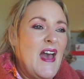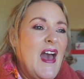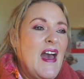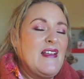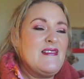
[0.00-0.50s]

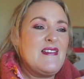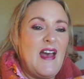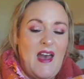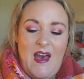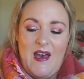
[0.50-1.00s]
And
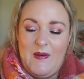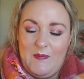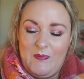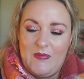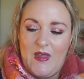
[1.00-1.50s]

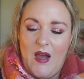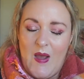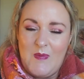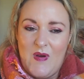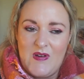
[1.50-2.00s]

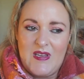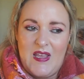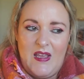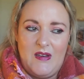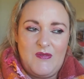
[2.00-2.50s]
I brought
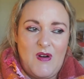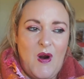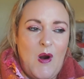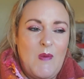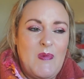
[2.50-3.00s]
in for
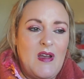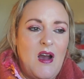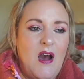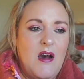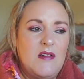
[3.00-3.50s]
her
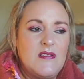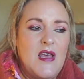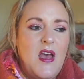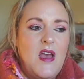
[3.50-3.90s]
because